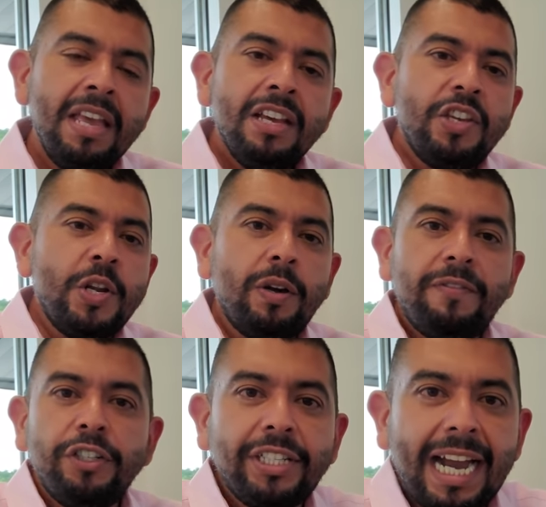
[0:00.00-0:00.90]
you know, if
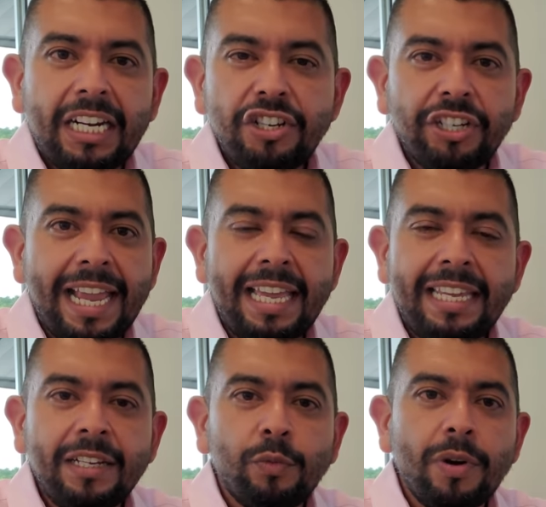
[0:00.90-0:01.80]
your tires are
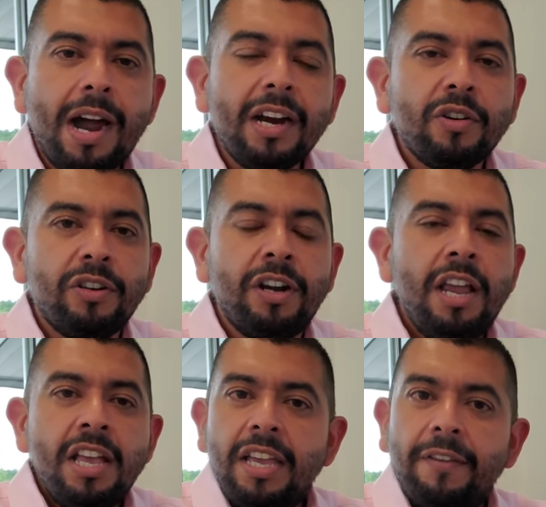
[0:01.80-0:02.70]
hitting a rock or
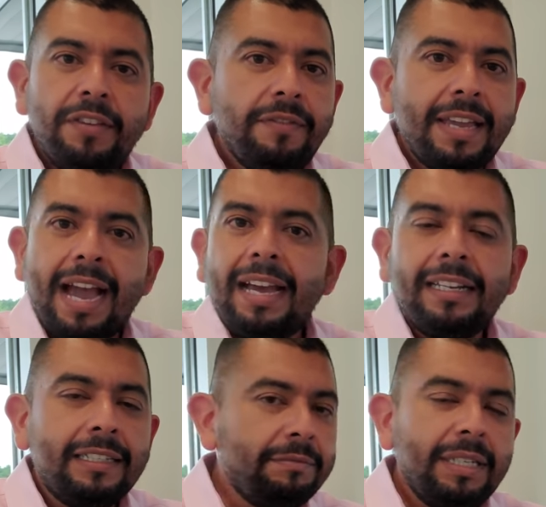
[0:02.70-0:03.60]
if you've got
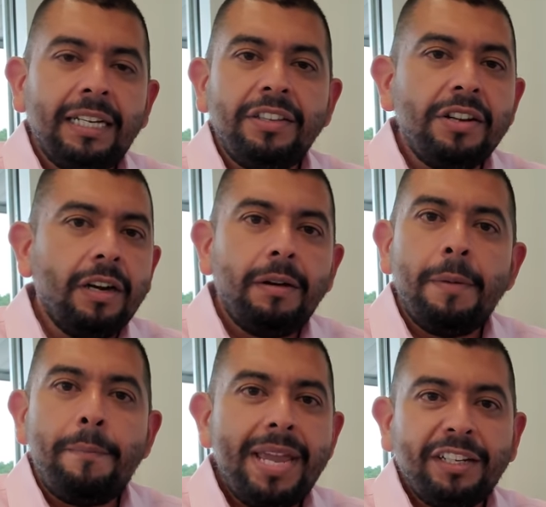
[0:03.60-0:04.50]

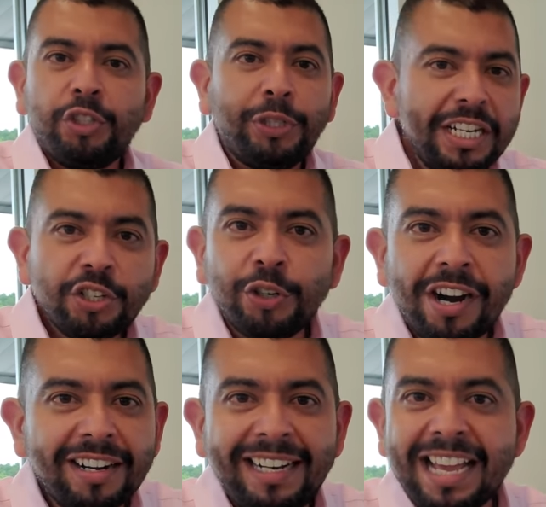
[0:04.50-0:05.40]
a big tree
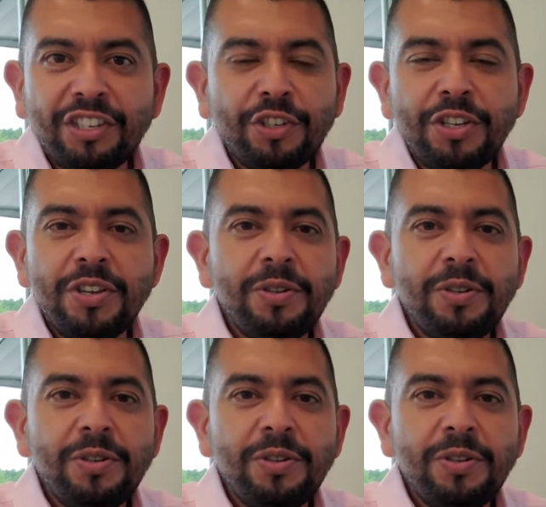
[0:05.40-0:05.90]
trunk next to you,